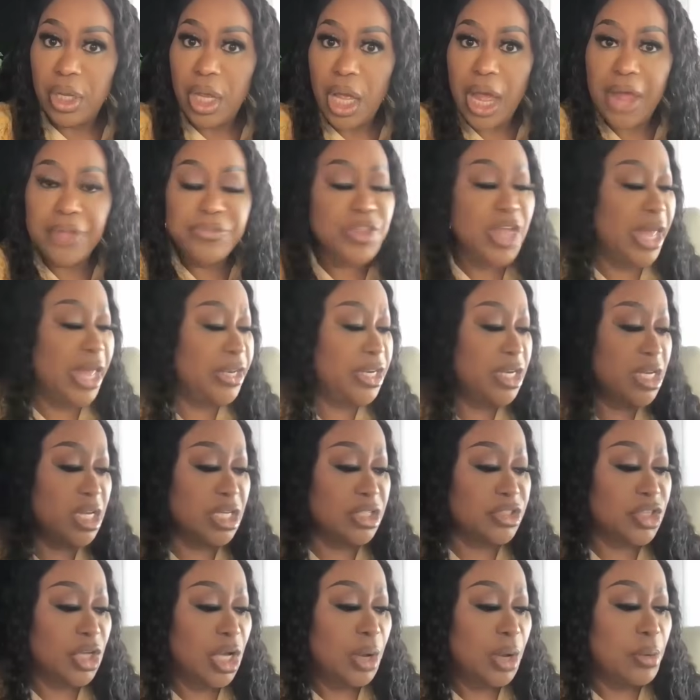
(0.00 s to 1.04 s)
and that
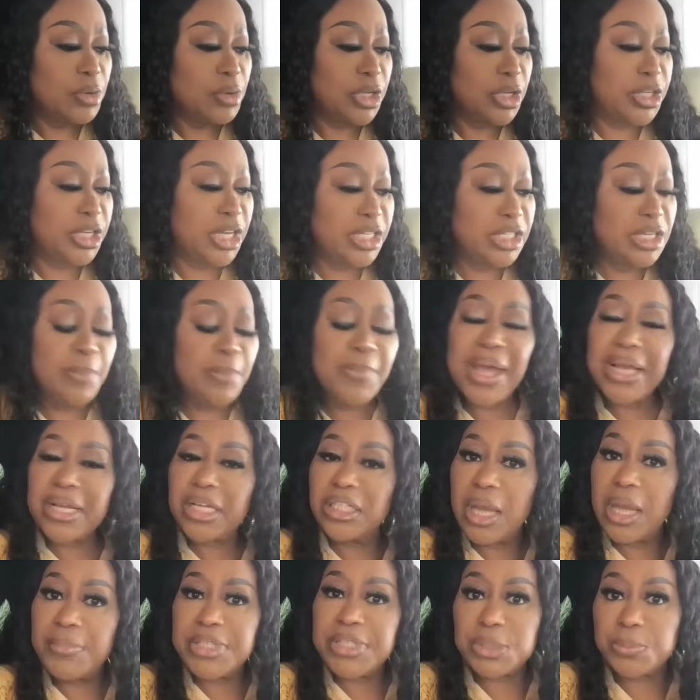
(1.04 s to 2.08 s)
is Kingdom
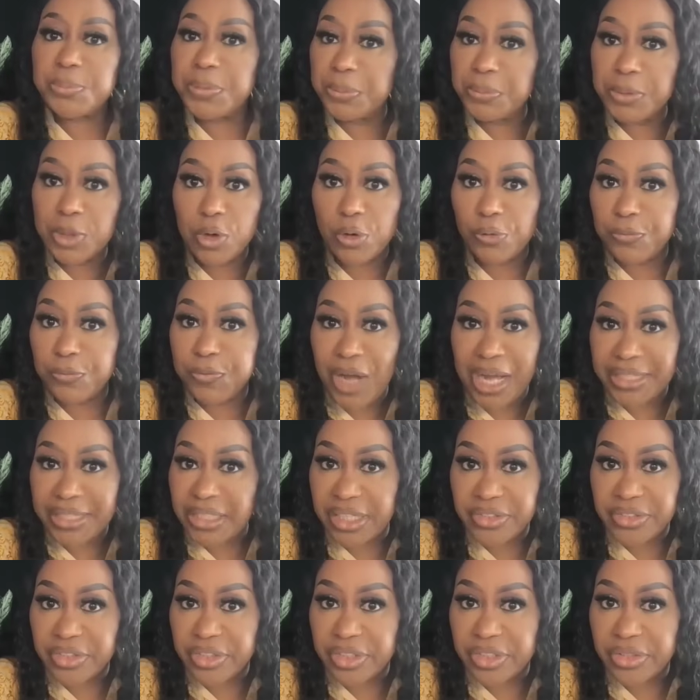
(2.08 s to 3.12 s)
Economics, Biblical
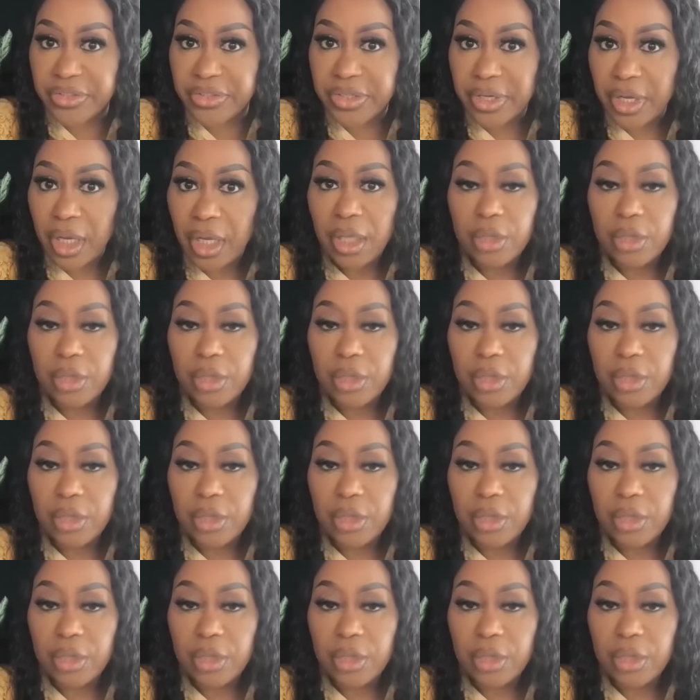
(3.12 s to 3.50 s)
Finances.